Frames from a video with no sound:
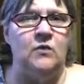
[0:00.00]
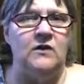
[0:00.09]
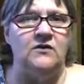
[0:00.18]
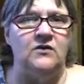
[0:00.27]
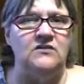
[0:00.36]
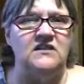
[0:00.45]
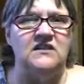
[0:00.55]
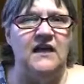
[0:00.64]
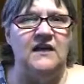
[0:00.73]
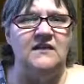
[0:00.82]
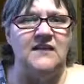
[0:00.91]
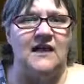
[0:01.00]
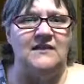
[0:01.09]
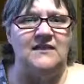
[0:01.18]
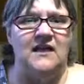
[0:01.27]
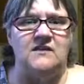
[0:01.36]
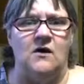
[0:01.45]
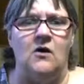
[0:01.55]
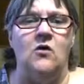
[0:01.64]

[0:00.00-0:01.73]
one of those things that says,